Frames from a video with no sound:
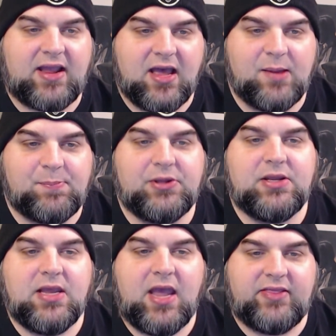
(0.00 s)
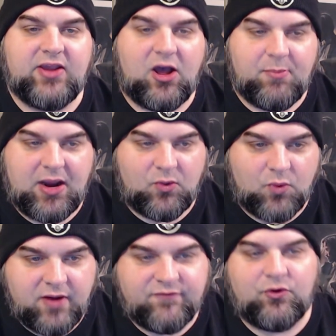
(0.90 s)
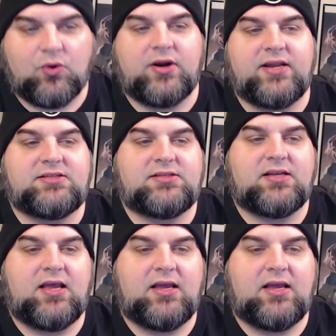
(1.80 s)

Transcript: up, and they all make a run for it.